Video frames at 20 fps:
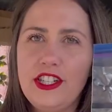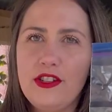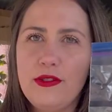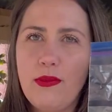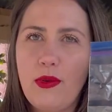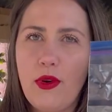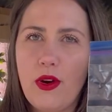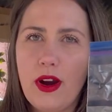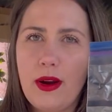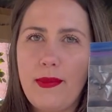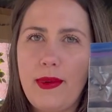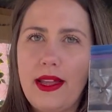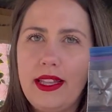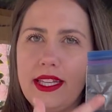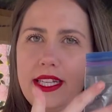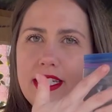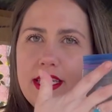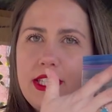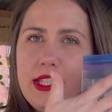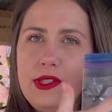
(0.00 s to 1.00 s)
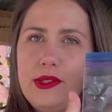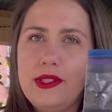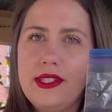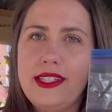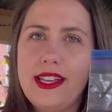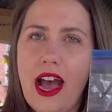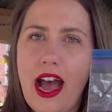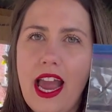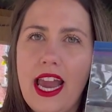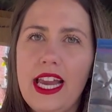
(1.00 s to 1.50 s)
your pork belly to
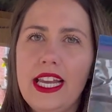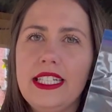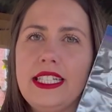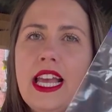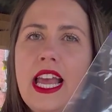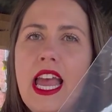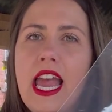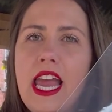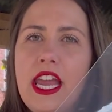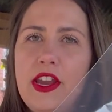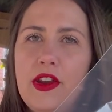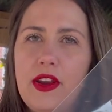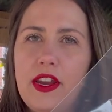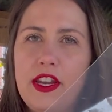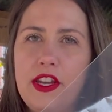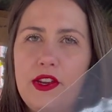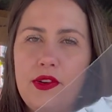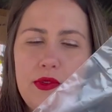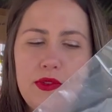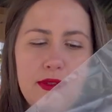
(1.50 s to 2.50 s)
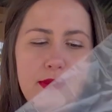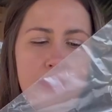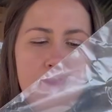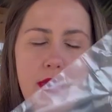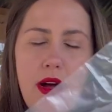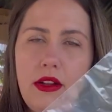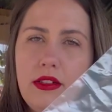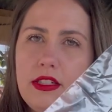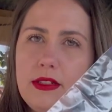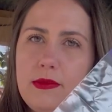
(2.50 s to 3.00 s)
size. You can use
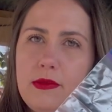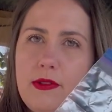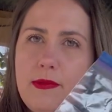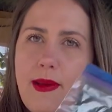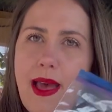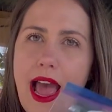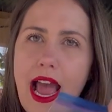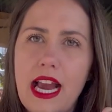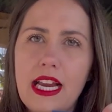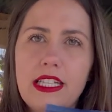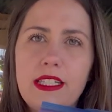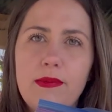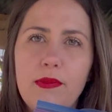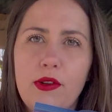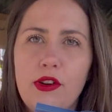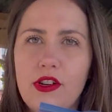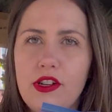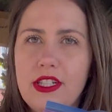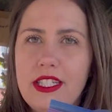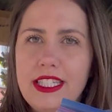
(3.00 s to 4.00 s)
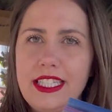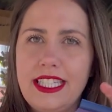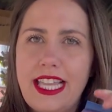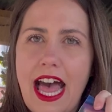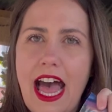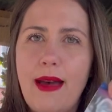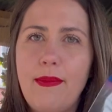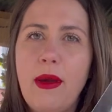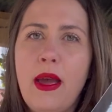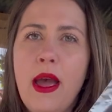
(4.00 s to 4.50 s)
multiple packs per
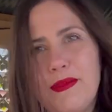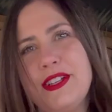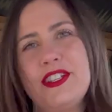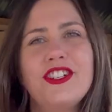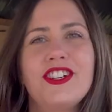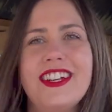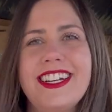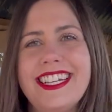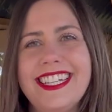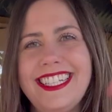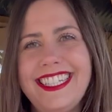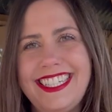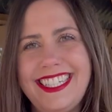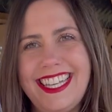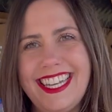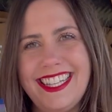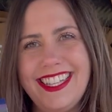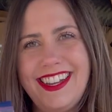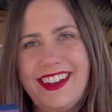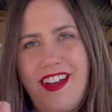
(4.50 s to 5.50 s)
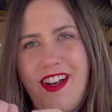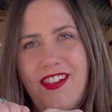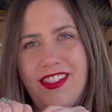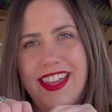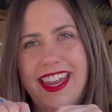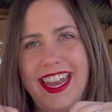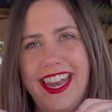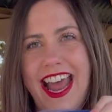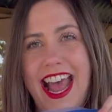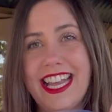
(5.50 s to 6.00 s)
slab, but you're going to seal it all
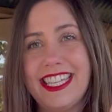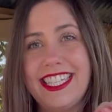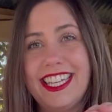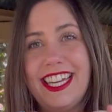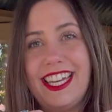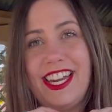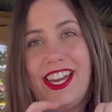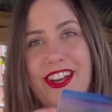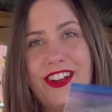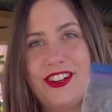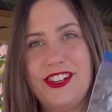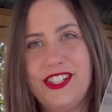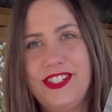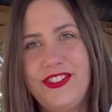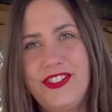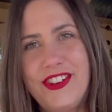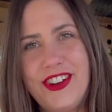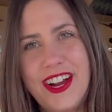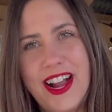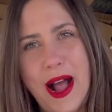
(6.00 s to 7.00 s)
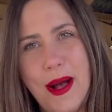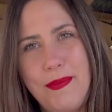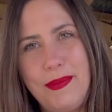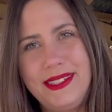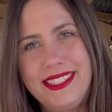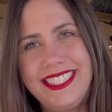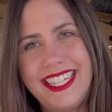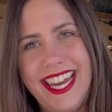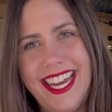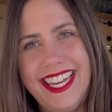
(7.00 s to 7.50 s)
in as it cures for a
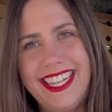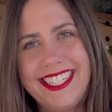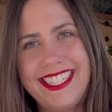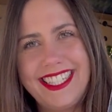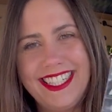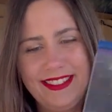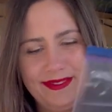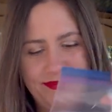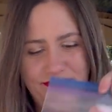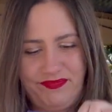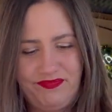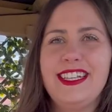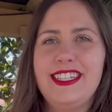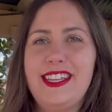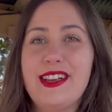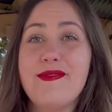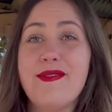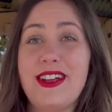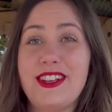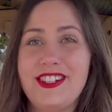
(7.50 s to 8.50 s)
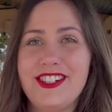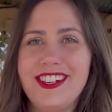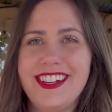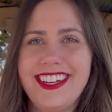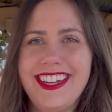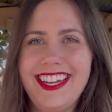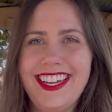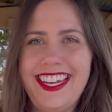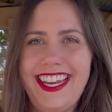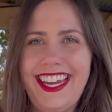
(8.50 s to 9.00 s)
couple days. So what you're
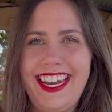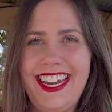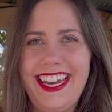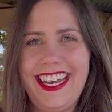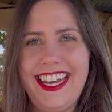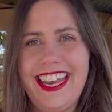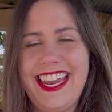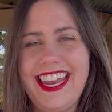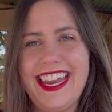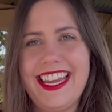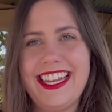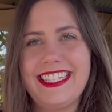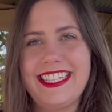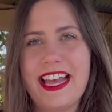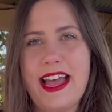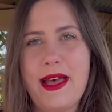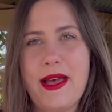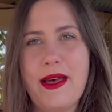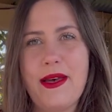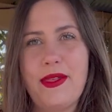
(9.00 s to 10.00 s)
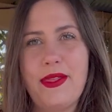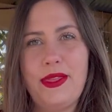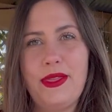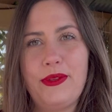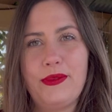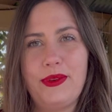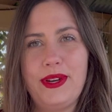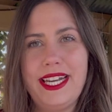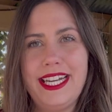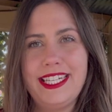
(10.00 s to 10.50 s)
going to need is a
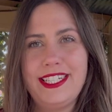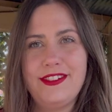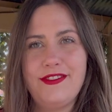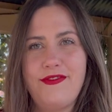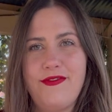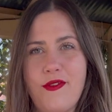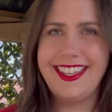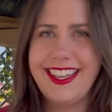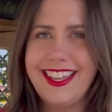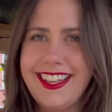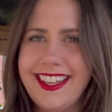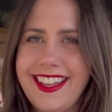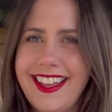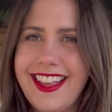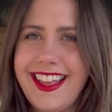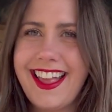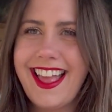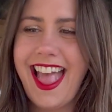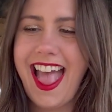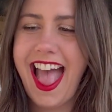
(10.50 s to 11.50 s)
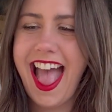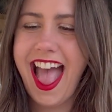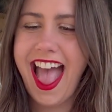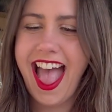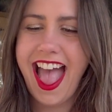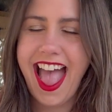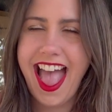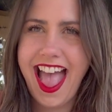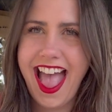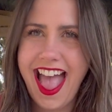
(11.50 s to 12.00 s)
3 to 4 pound
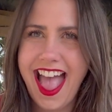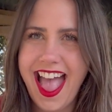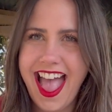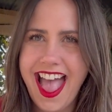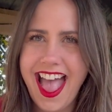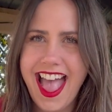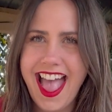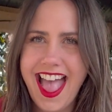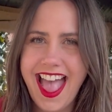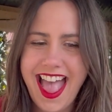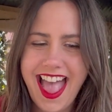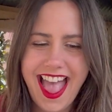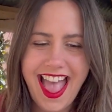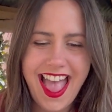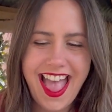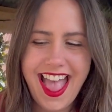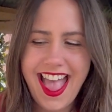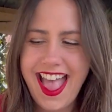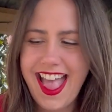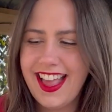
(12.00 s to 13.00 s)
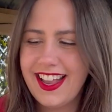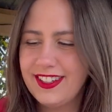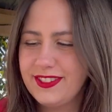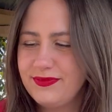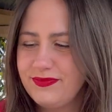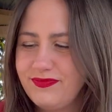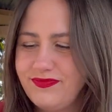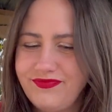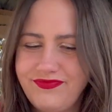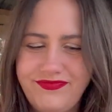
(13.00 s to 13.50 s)
slab of pork
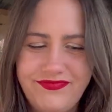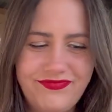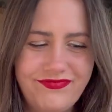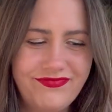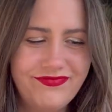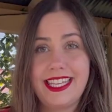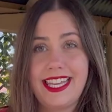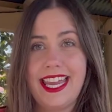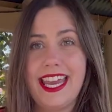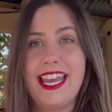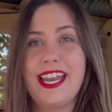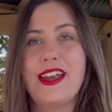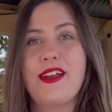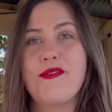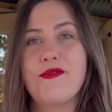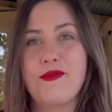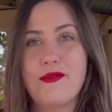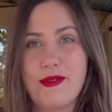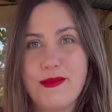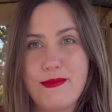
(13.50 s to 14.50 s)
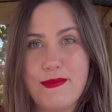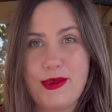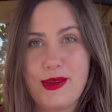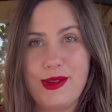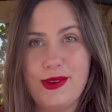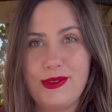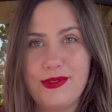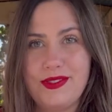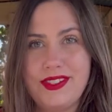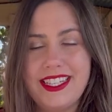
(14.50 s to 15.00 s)
belly, skin
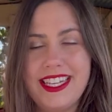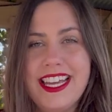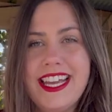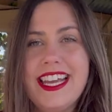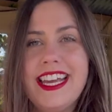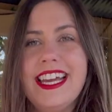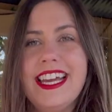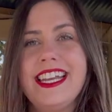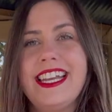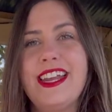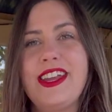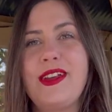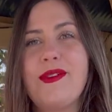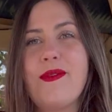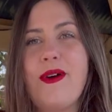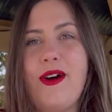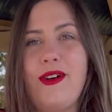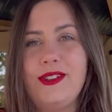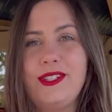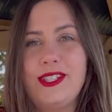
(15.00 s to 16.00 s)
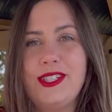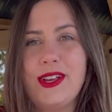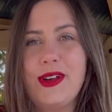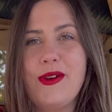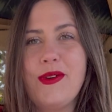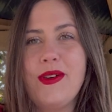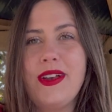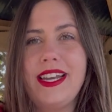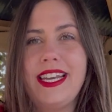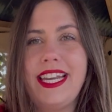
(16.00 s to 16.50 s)
removed. Now you
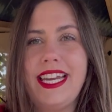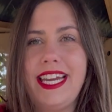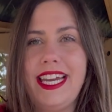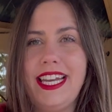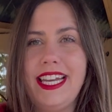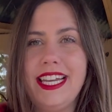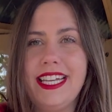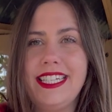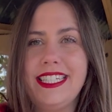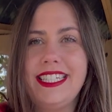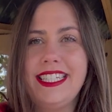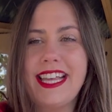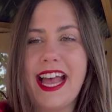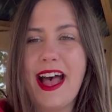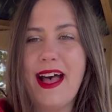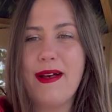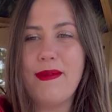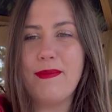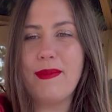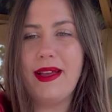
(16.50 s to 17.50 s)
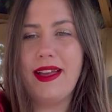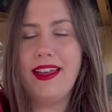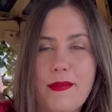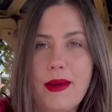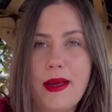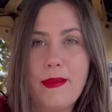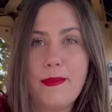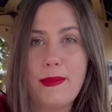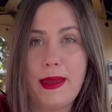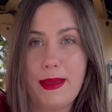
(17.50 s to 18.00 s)
also need
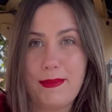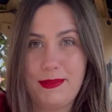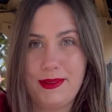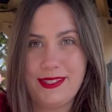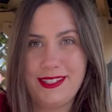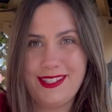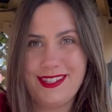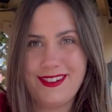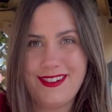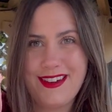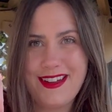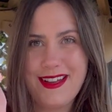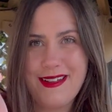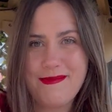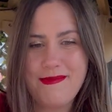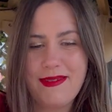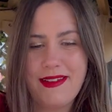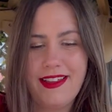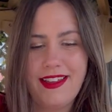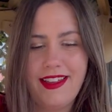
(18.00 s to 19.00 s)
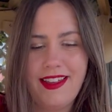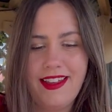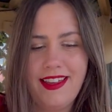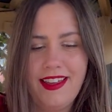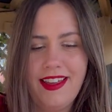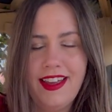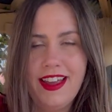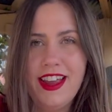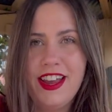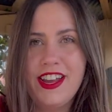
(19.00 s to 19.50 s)
some maple syrup.
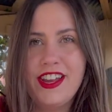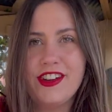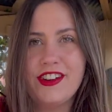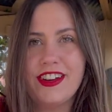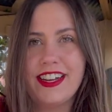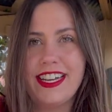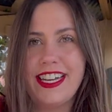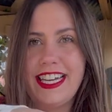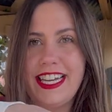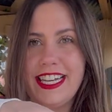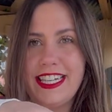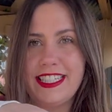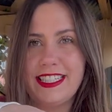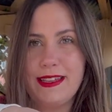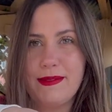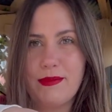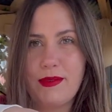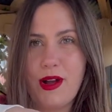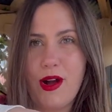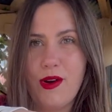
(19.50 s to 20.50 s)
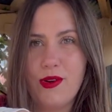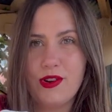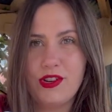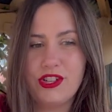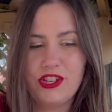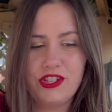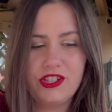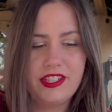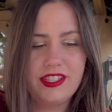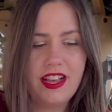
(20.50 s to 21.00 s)
You're going to need some
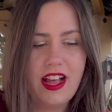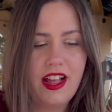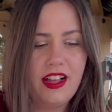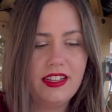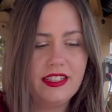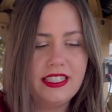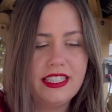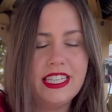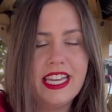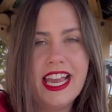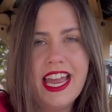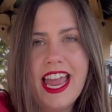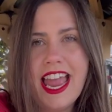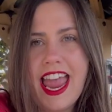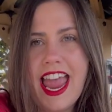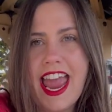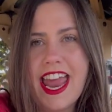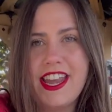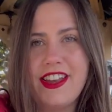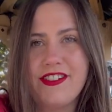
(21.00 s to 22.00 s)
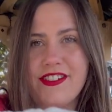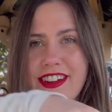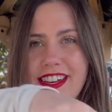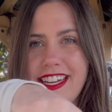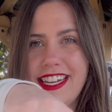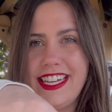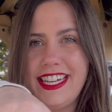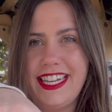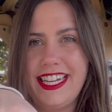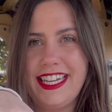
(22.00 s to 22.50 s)
kosher salt, and you're going
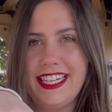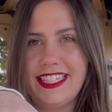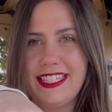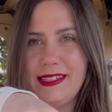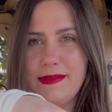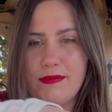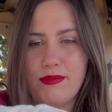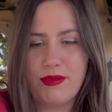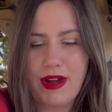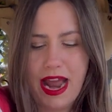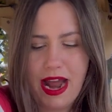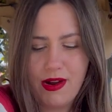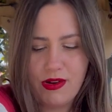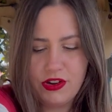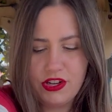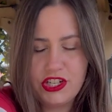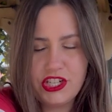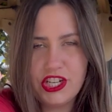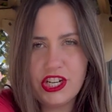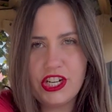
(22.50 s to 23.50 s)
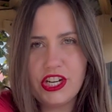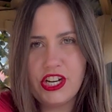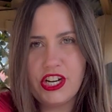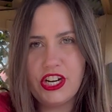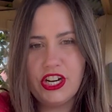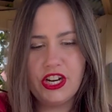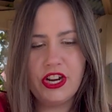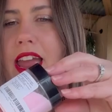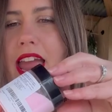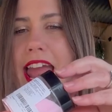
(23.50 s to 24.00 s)
to need some brown
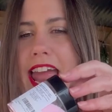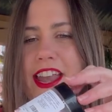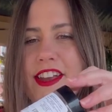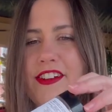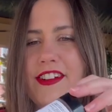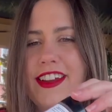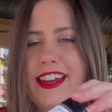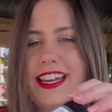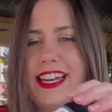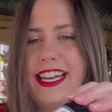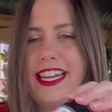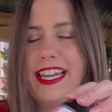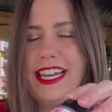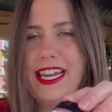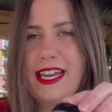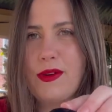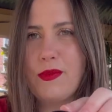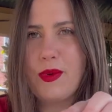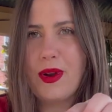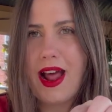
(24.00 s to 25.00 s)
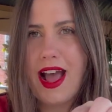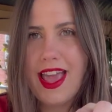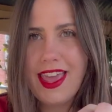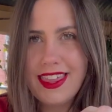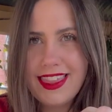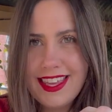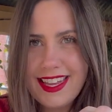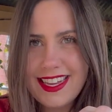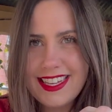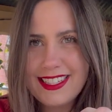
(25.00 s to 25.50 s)
sugar, and you're going to need what I
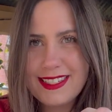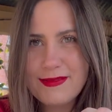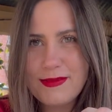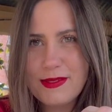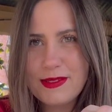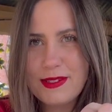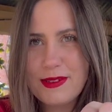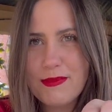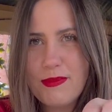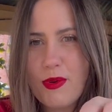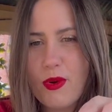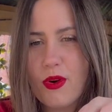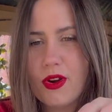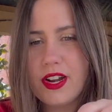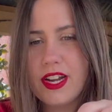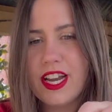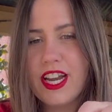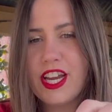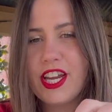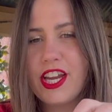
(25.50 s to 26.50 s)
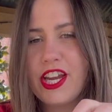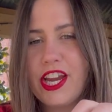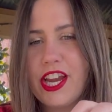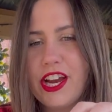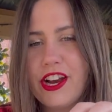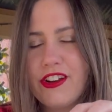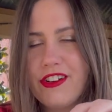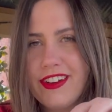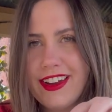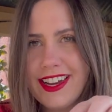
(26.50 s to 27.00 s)
think is the most important,
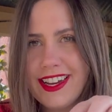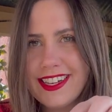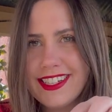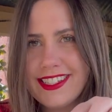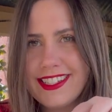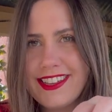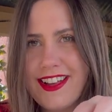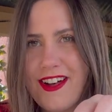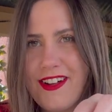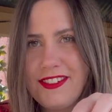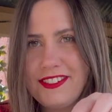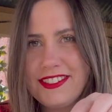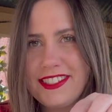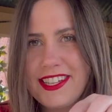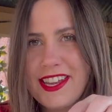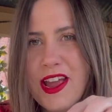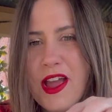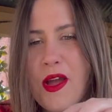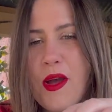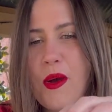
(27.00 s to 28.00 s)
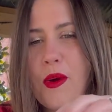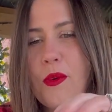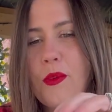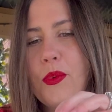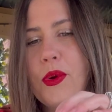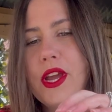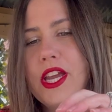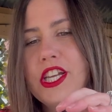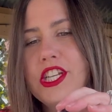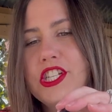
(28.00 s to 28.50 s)
curing salt,
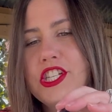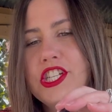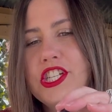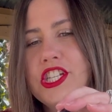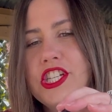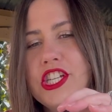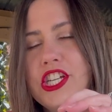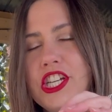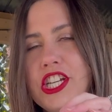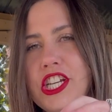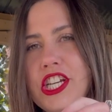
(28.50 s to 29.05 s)
which